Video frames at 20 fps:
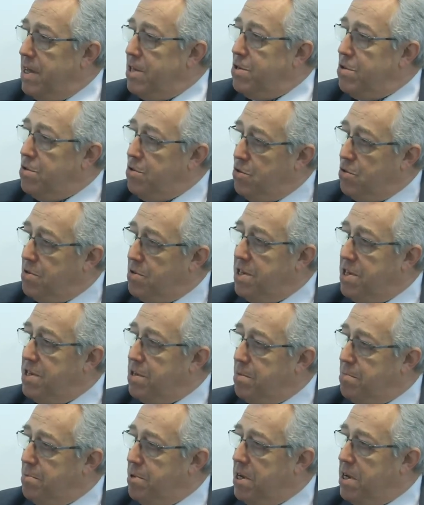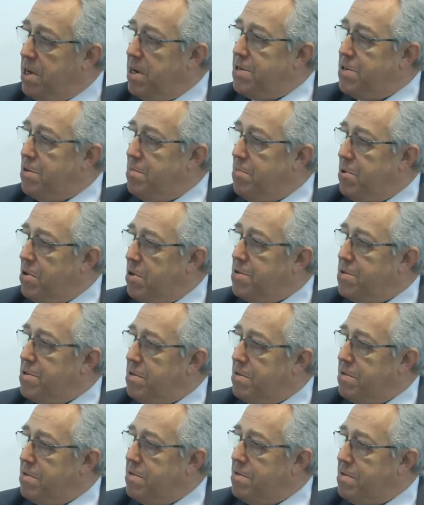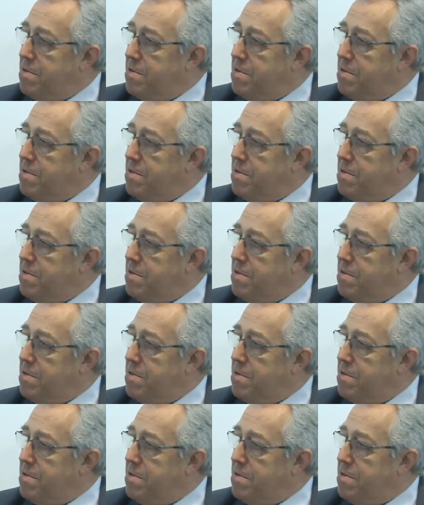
And so you disappear as a person.